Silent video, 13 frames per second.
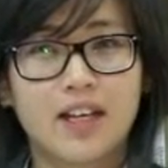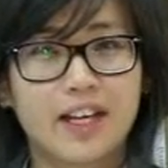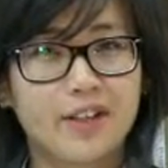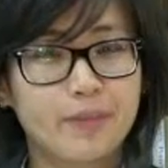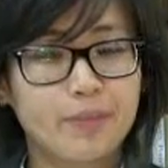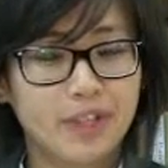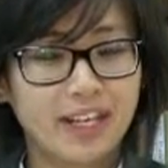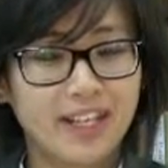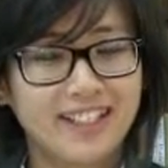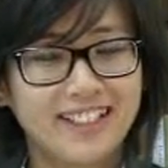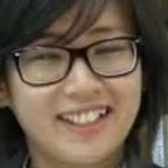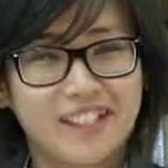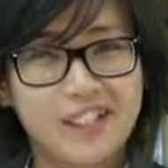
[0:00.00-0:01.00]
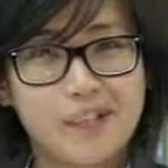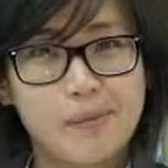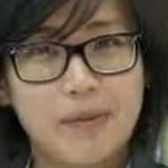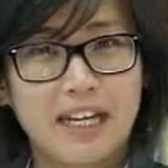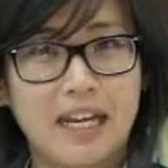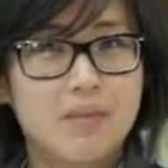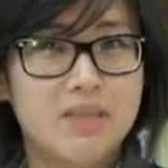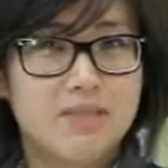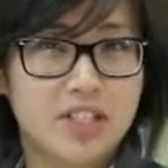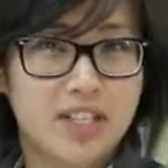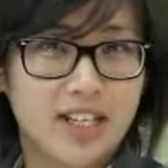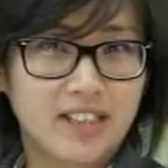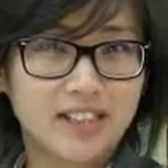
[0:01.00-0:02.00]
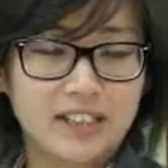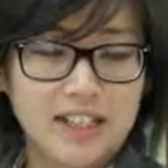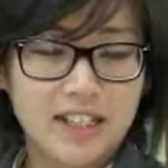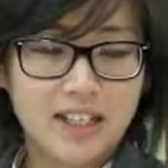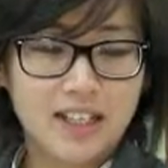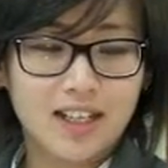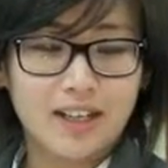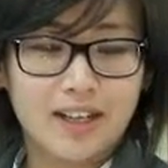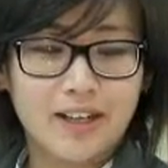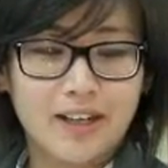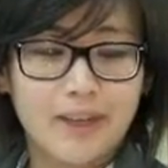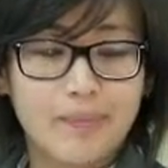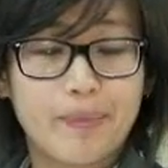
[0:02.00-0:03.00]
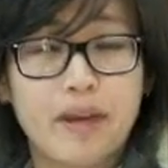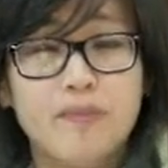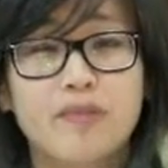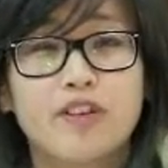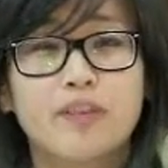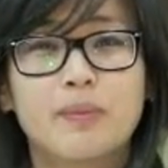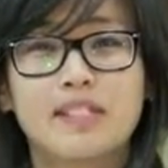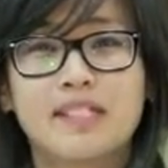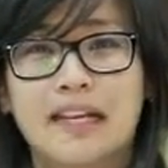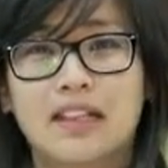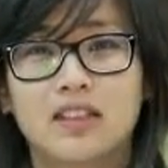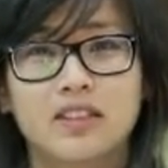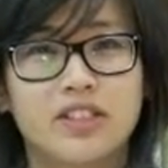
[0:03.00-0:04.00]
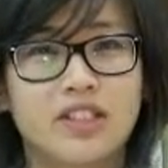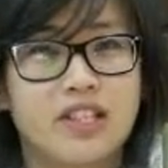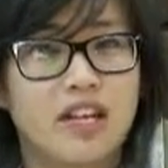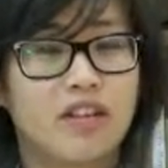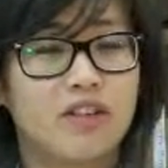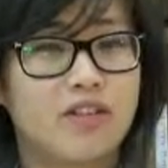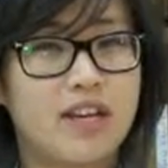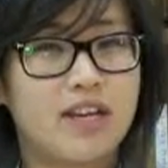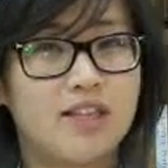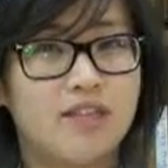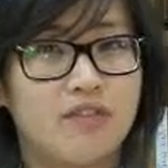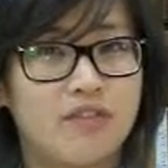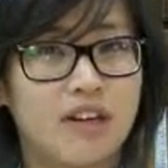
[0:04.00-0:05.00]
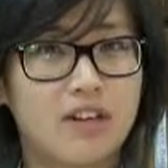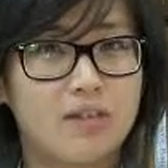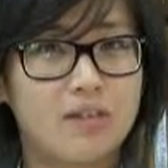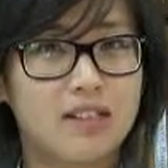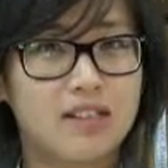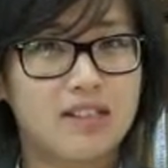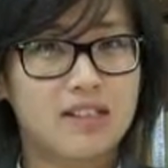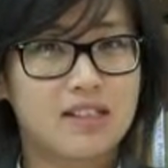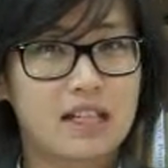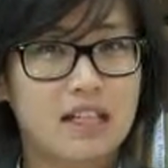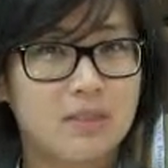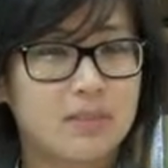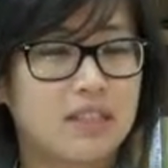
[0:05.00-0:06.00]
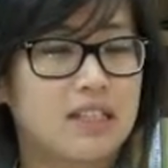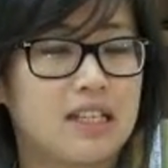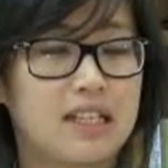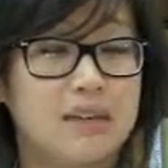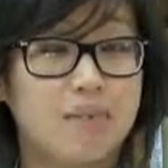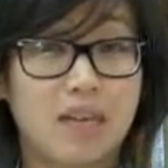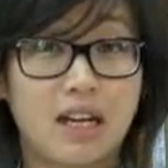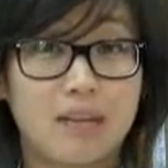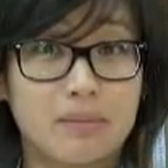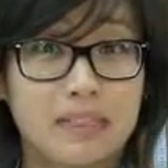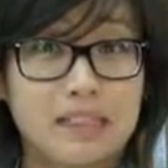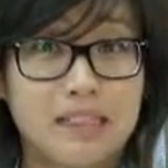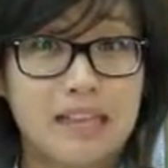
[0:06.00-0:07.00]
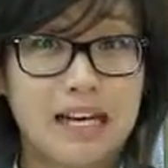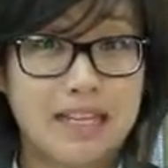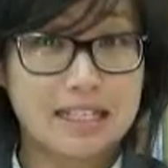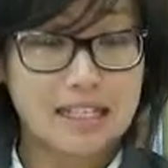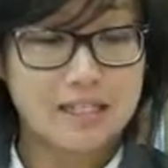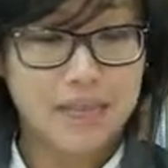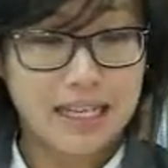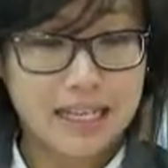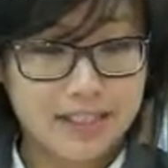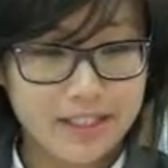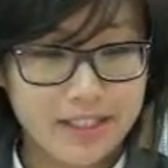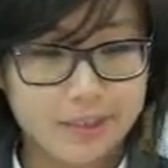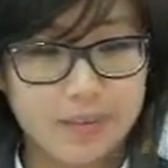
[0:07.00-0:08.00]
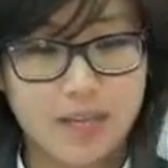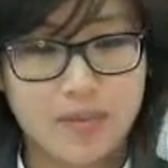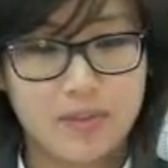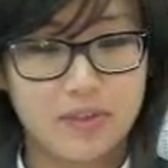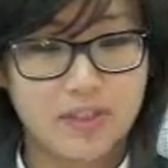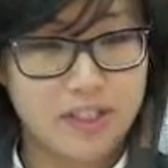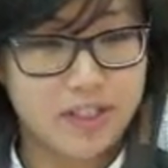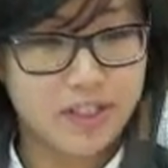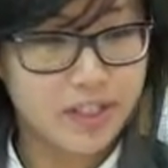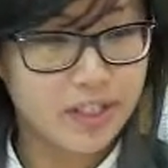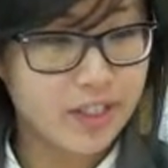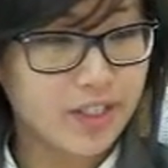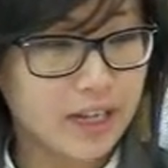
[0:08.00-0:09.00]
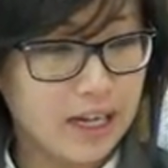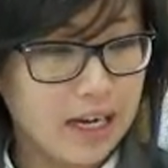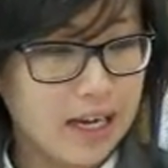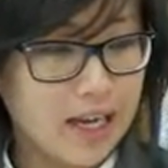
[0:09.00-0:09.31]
Hi, good morning. My name is Michelle. I'm from the Technology, Innovation, Environment and Sustainability Department in ISIS, Malaysia. I'm a researcher.